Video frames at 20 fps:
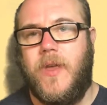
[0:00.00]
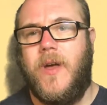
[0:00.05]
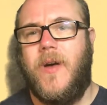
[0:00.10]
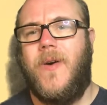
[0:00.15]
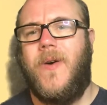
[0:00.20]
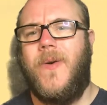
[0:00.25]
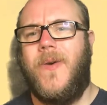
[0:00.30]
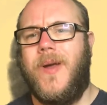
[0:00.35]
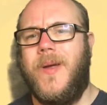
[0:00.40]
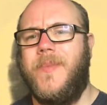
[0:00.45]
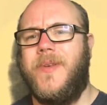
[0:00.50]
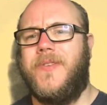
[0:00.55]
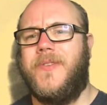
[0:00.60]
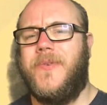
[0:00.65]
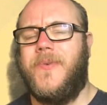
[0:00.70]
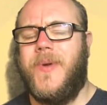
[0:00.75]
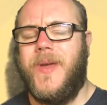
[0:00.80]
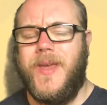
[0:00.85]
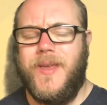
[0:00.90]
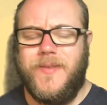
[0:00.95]
Alright,
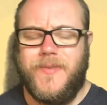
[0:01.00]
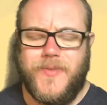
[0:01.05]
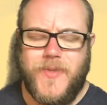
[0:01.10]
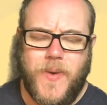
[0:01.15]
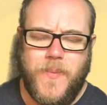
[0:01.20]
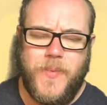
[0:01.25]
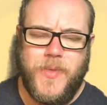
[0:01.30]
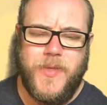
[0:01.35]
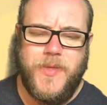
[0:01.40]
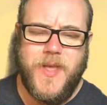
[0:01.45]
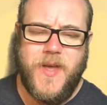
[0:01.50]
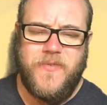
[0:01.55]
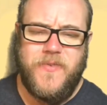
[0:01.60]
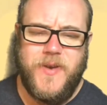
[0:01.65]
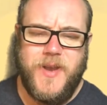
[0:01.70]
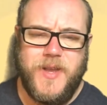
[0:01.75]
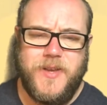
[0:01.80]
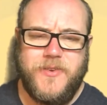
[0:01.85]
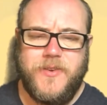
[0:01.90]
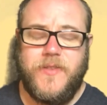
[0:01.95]
Mr. E, stop with the
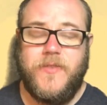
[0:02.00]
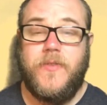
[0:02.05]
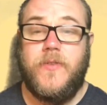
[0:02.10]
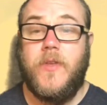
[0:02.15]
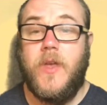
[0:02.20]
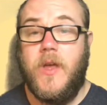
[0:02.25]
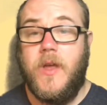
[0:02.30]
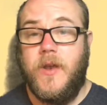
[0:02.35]
definitions.